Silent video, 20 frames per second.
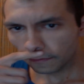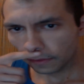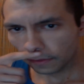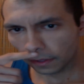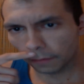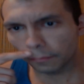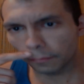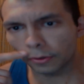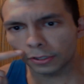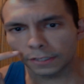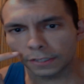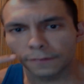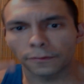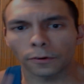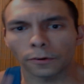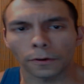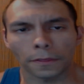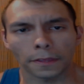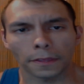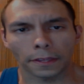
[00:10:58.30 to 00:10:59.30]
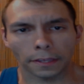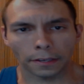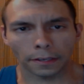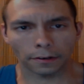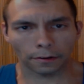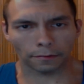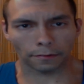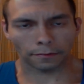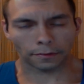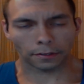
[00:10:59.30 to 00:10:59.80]
puts forth of
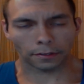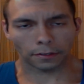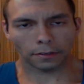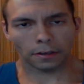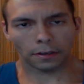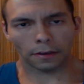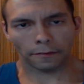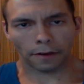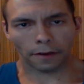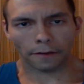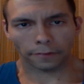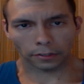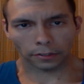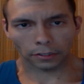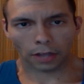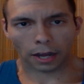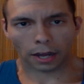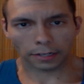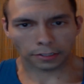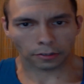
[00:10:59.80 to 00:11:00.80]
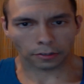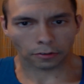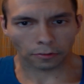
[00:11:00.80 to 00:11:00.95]
a logical